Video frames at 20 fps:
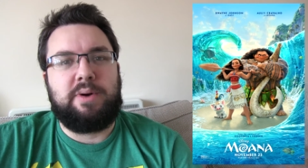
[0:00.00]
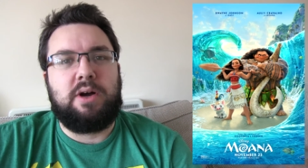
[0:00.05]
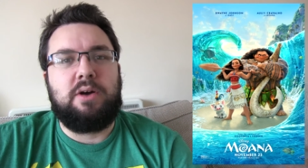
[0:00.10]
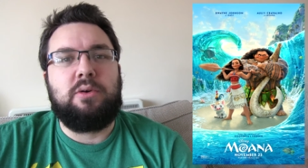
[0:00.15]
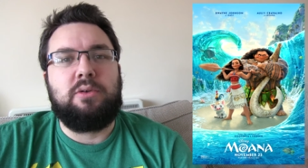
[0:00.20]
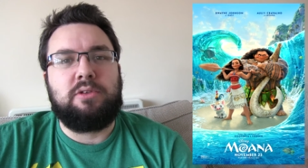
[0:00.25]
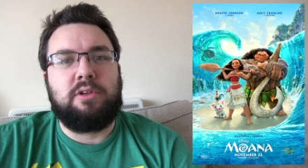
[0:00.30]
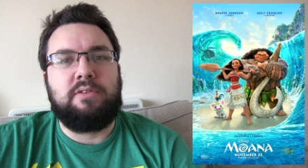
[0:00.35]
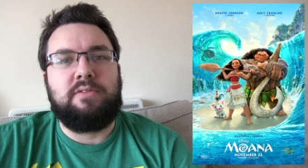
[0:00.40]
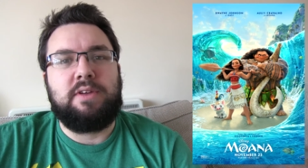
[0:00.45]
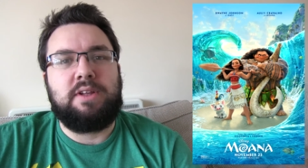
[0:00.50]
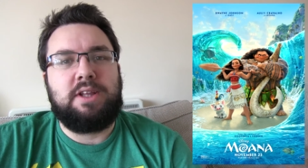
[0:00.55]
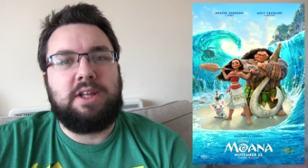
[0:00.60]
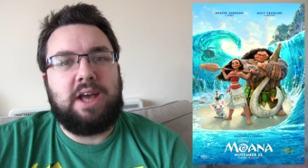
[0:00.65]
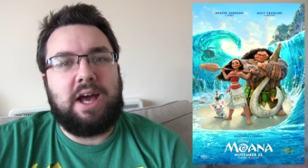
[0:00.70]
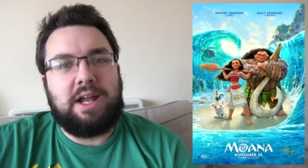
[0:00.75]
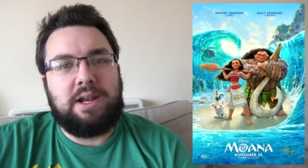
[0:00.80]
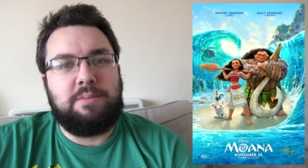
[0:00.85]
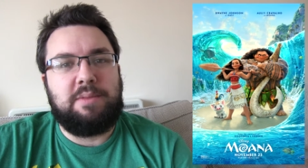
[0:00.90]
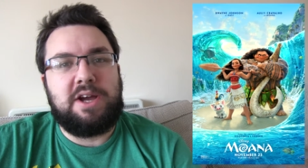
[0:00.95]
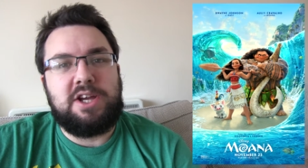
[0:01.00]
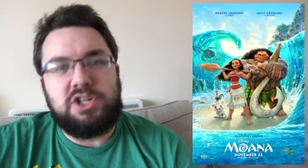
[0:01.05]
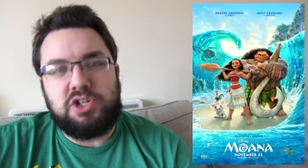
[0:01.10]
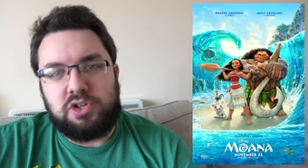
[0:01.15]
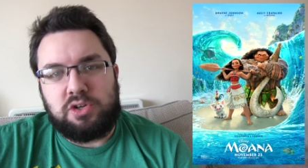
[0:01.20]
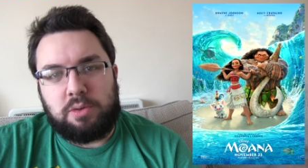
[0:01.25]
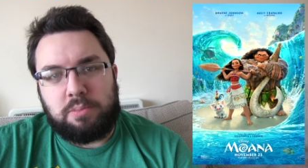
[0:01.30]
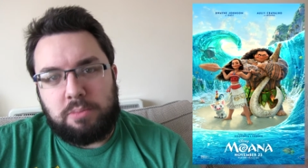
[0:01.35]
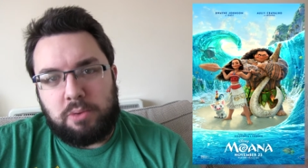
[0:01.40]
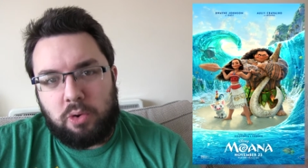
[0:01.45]
I also think the
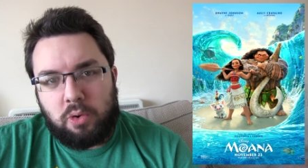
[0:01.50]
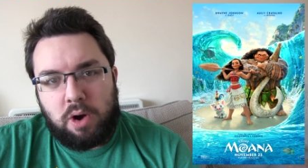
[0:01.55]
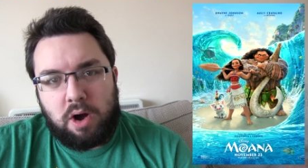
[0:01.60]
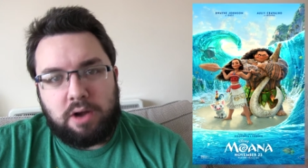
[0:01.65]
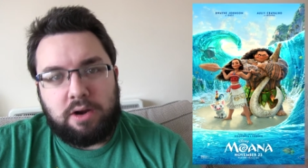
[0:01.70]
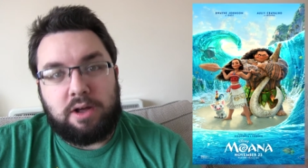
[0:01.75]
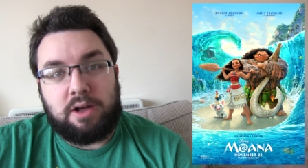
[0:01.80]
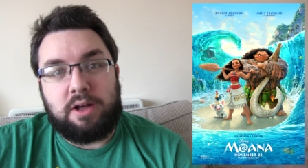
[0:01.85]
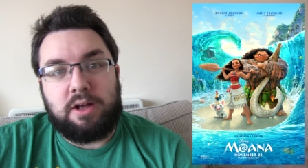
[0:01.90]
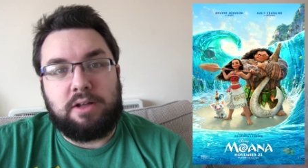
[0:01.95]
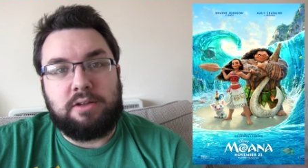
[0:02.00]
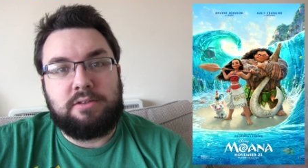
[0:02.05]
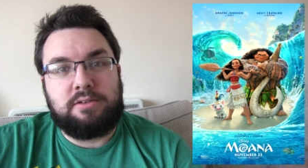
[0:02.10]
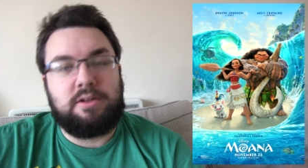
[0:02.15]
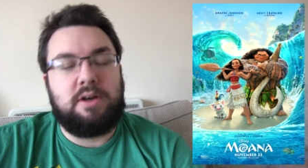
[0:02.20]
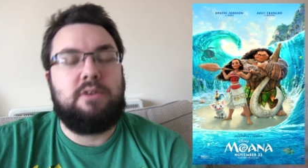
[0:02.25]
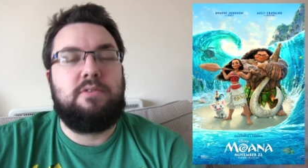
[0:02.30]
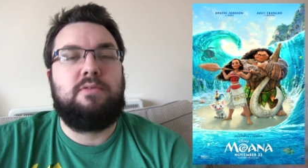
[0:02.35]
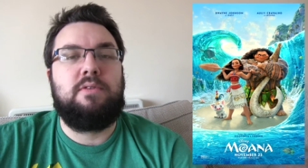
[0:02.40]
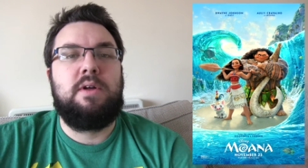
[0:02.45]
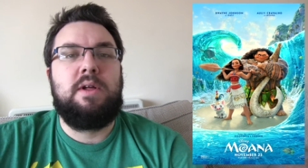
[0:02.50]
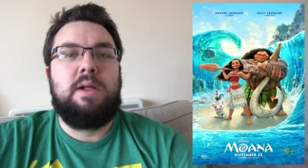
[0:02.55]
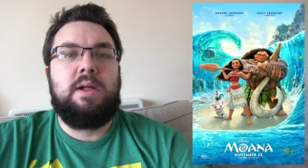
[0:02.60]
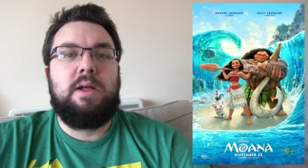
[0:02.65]
animation on Moana herself